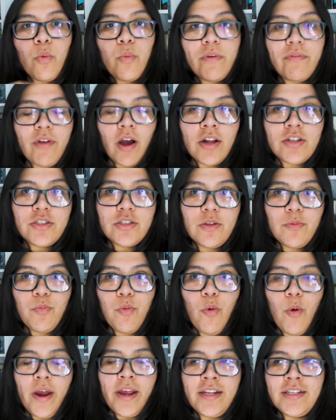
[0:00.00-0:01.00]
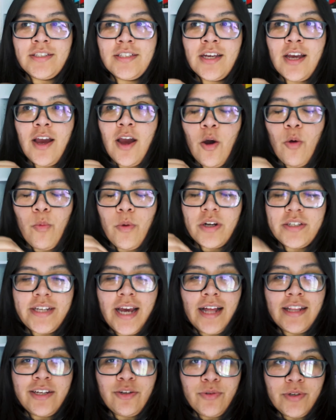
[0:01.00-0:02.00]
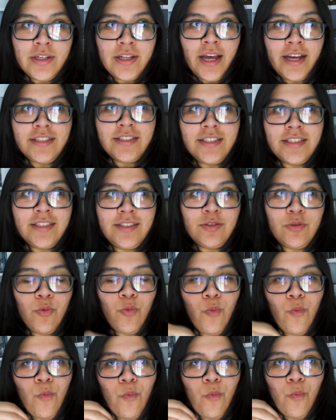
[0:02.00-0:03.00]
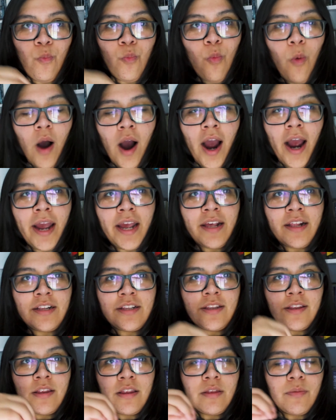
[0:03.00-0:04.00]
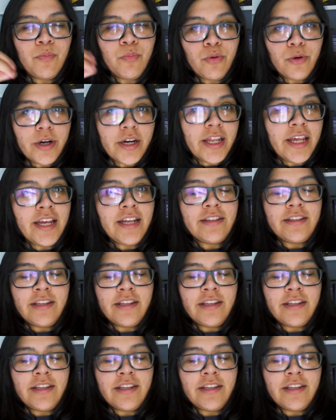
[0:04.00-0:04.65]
We've gone to the point where Tally realizes why pretty